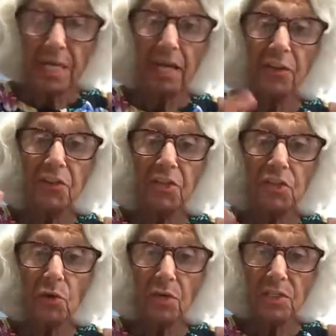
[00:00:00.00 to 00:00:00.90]
Healthy
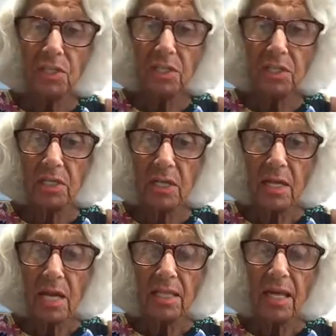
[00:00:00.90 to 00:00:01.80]
choices,
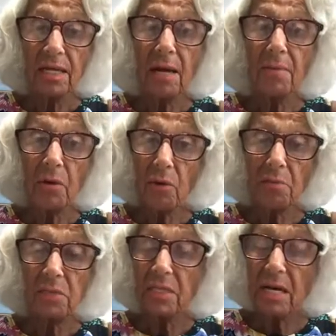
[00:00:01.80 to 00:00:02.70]
like on my
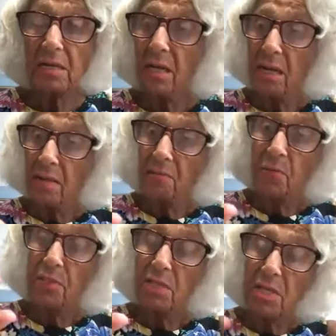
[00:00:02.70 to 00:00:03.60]
website,
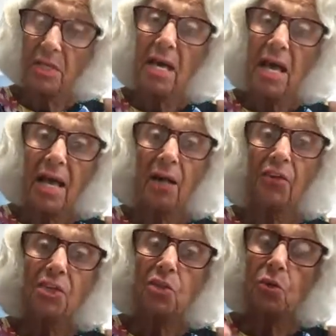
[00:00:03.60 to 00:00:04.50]
but
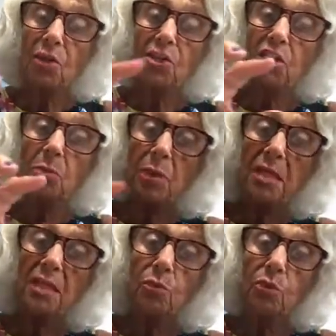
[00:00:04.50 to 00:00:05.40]
healthy choices
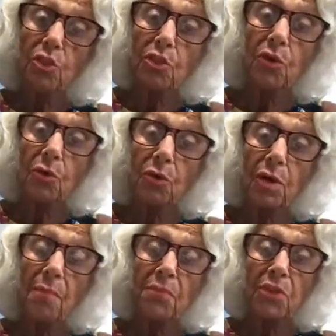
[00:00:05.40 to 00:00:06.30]
begin with you.
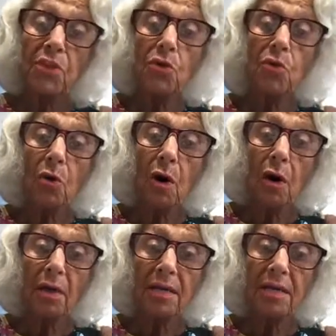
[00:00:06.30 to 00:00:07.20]
You
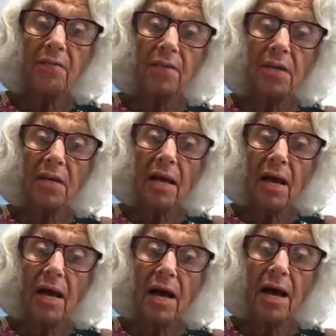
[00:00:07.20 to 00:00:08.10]
are given,
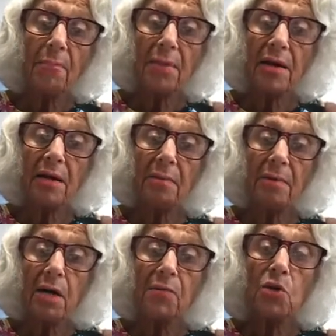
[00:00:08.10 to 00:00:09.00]
hi Pam,
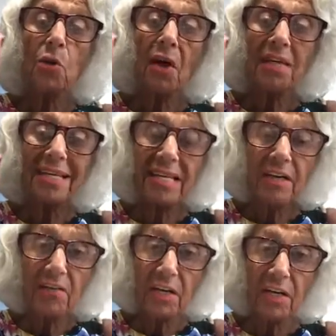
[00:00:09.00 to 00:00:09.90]
you are
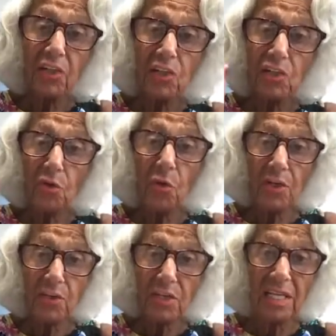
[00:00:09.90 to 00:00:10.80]
given a
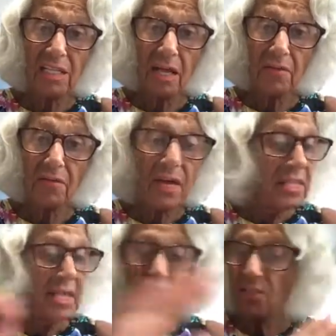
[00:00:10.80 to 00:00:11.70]
choice in life.
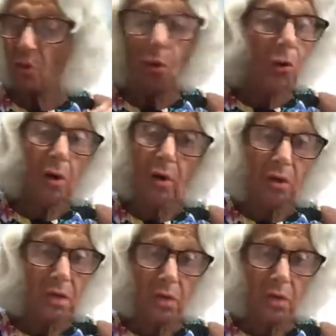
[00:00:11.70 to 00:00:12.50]
That's all.